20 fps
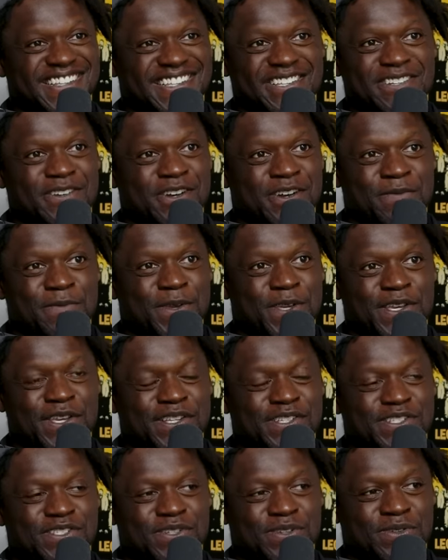Yeah. You know what I mean? He
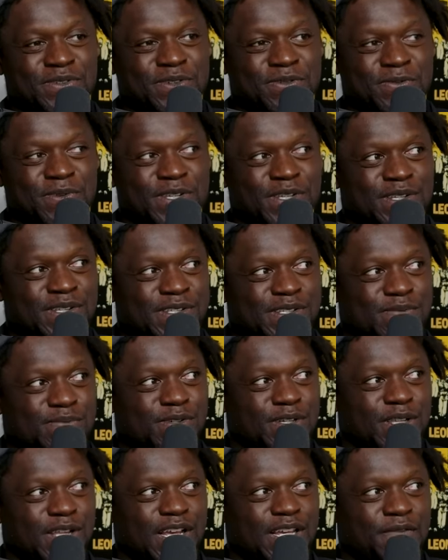didn't show no weakness,
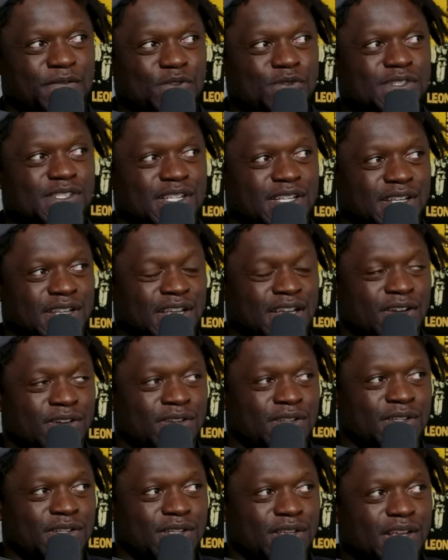but yeah, like, if you sit
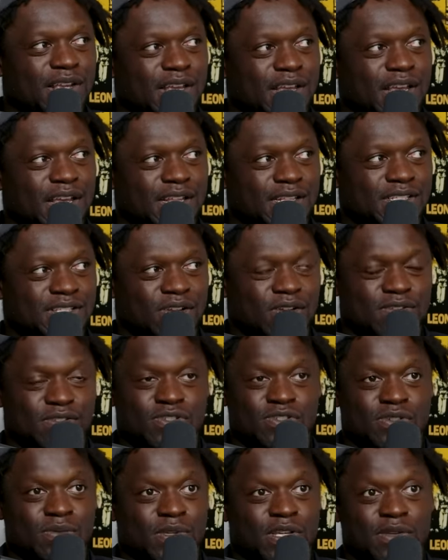down and talk
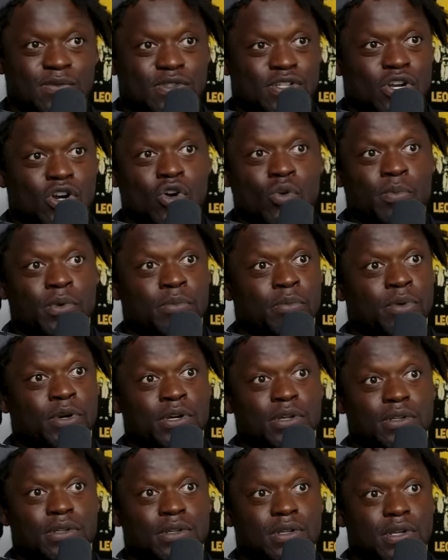to him, he was an open
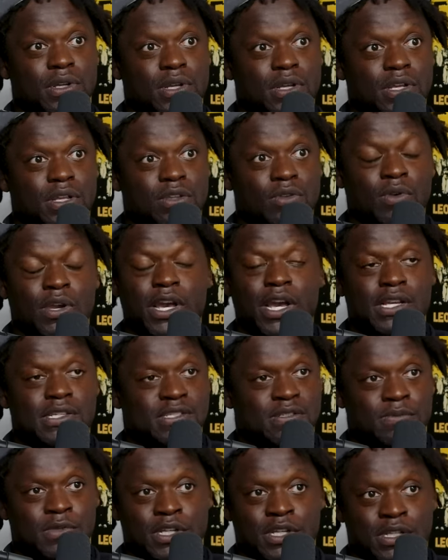book. You could
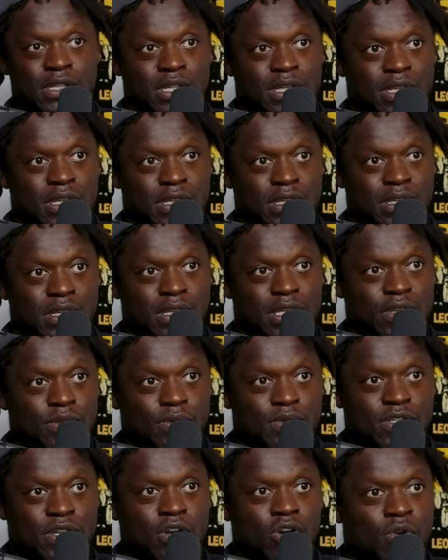ask him anything. He,
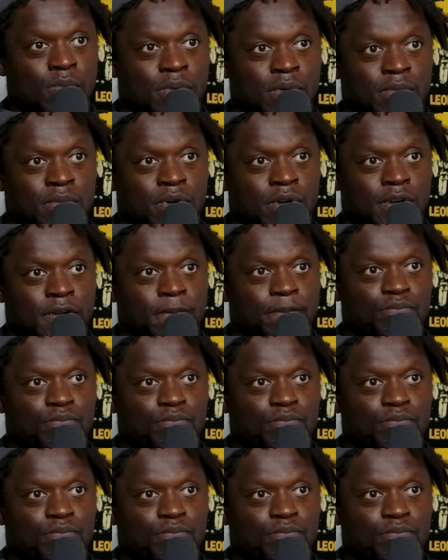yeah, was an open book.